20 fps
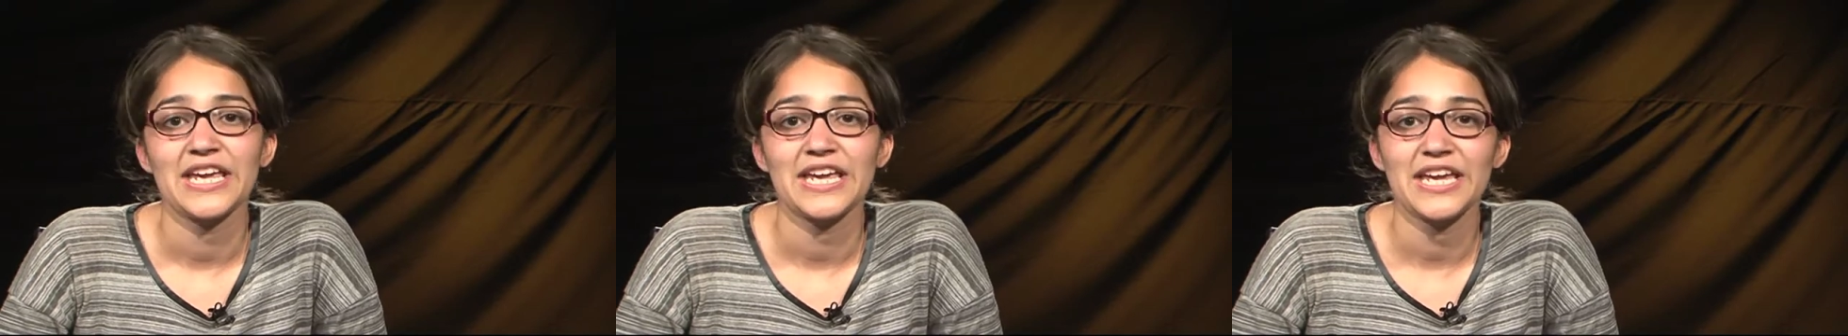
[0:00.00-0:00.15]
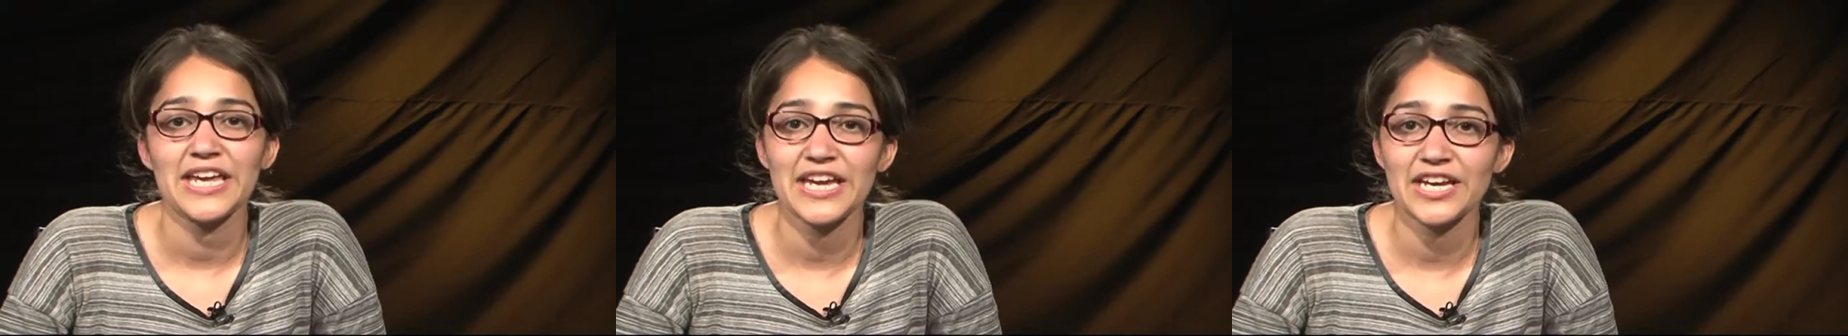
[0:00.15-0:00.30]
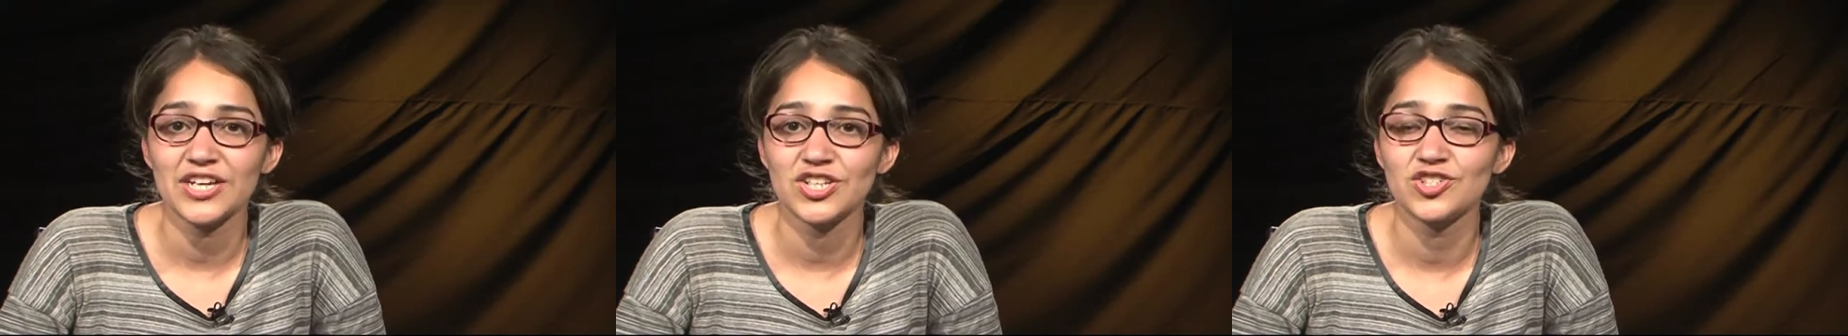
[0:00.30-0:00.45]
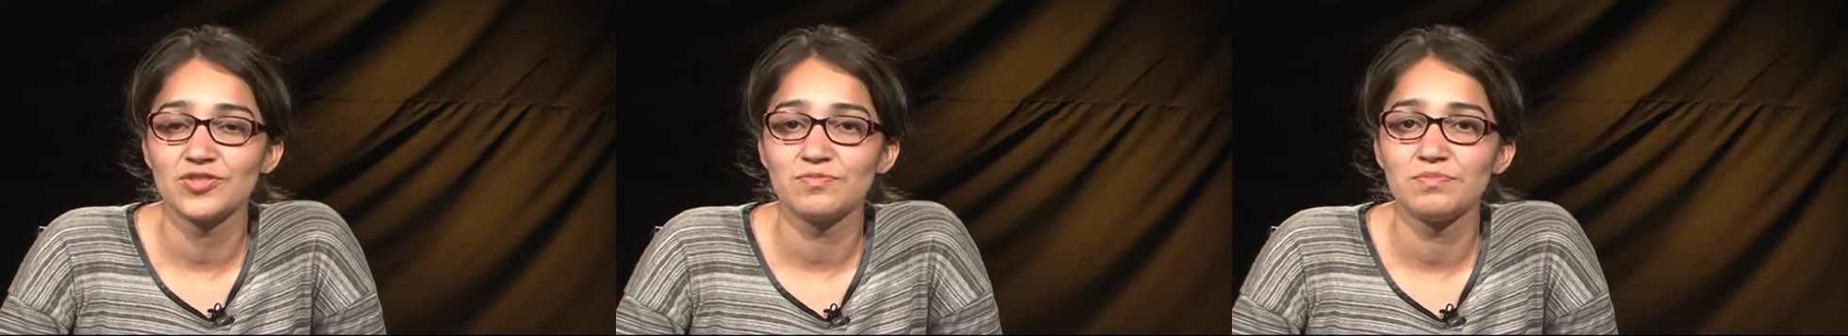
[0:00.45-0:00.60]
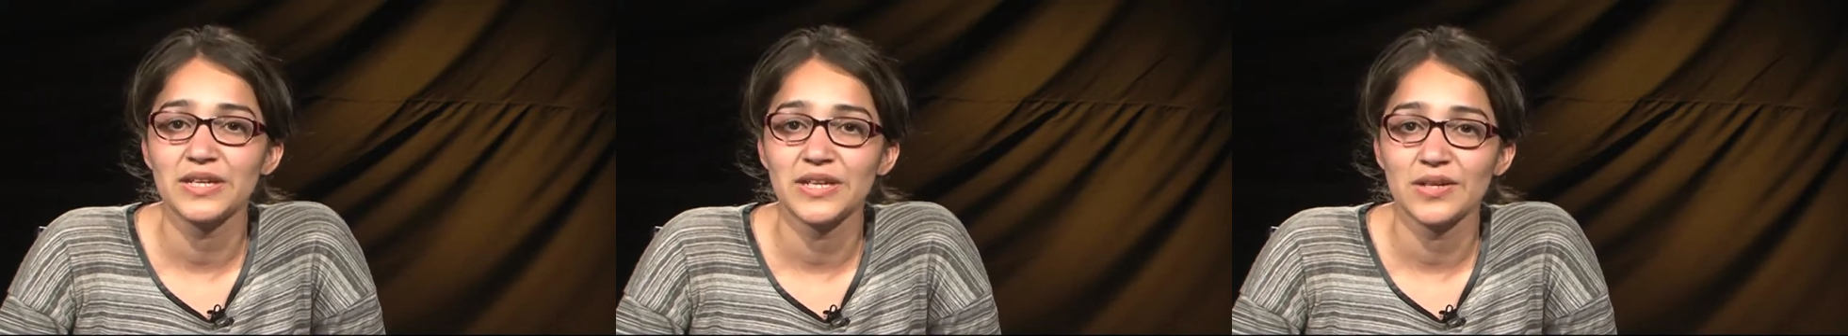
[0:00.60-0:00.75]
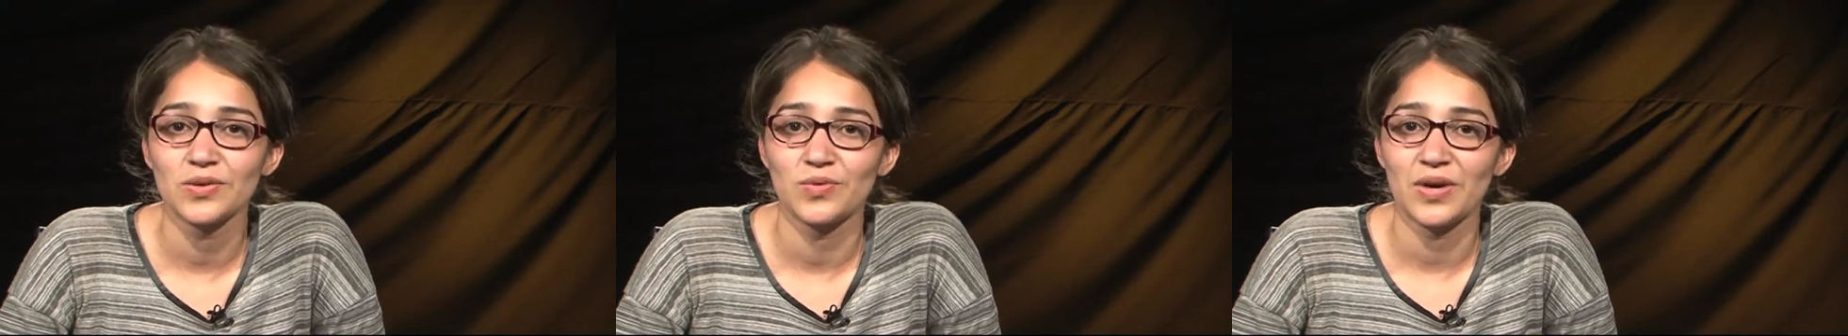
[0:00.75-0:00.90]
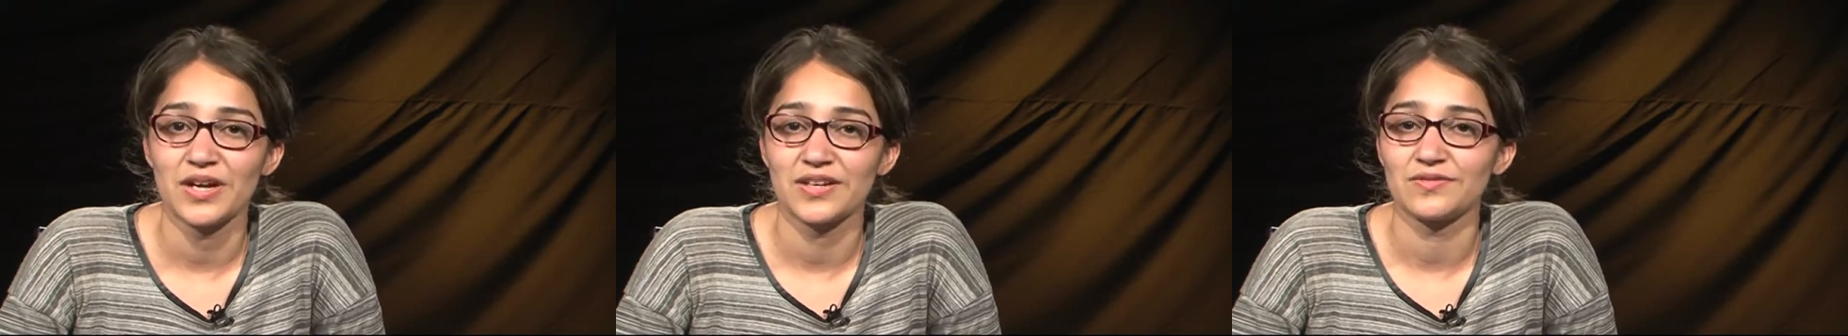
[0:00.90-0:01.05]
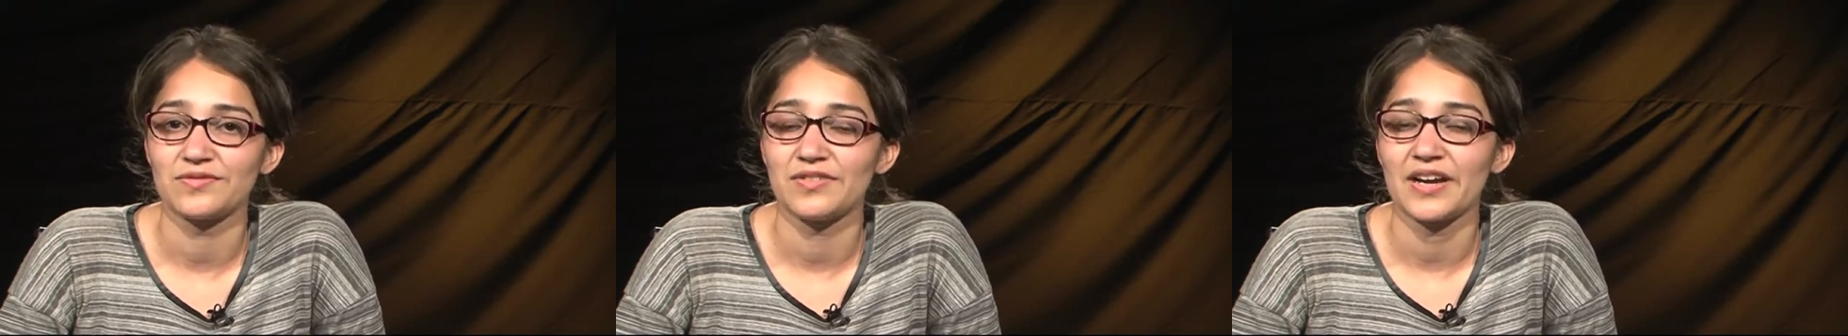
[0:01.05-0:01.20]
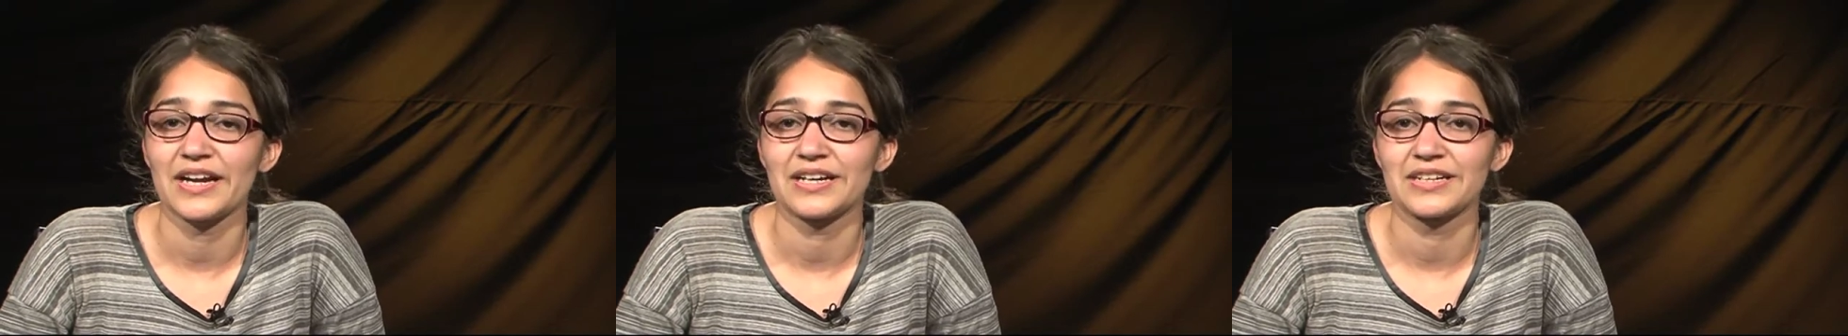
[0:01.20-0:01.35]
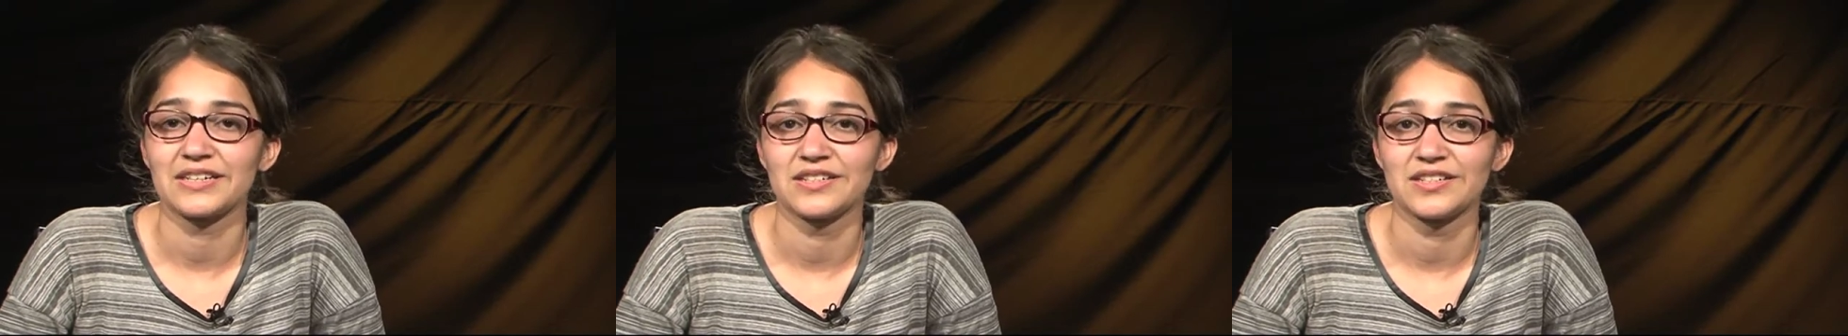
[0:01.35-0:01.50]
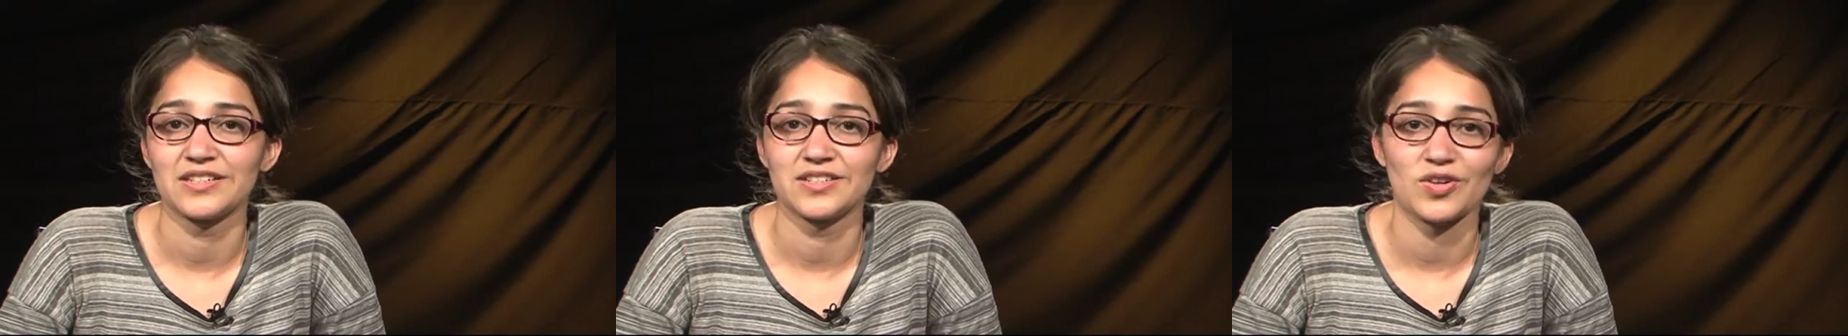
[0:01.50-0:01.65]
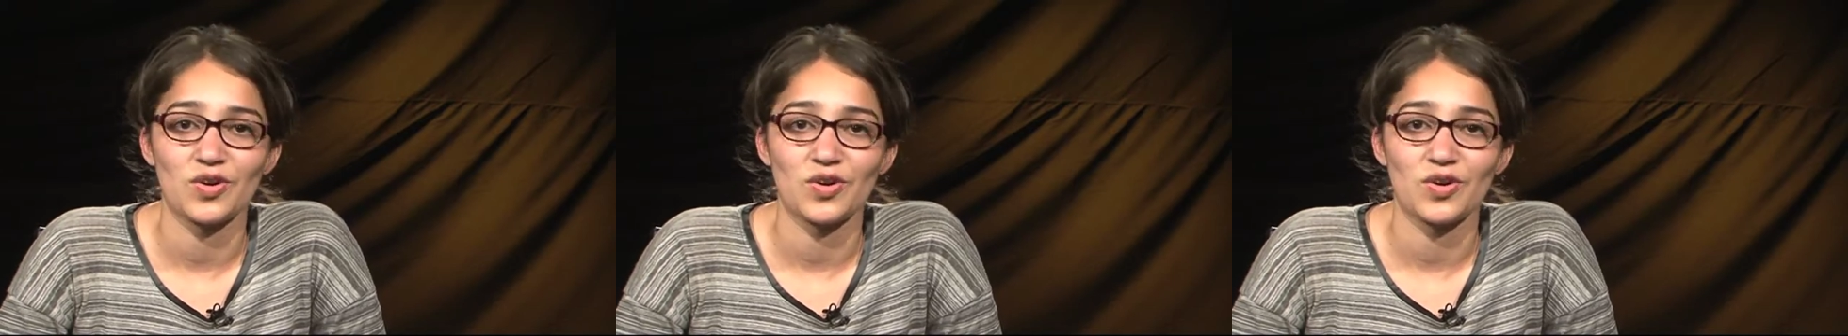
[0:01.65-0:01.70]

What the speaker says: age being one factor,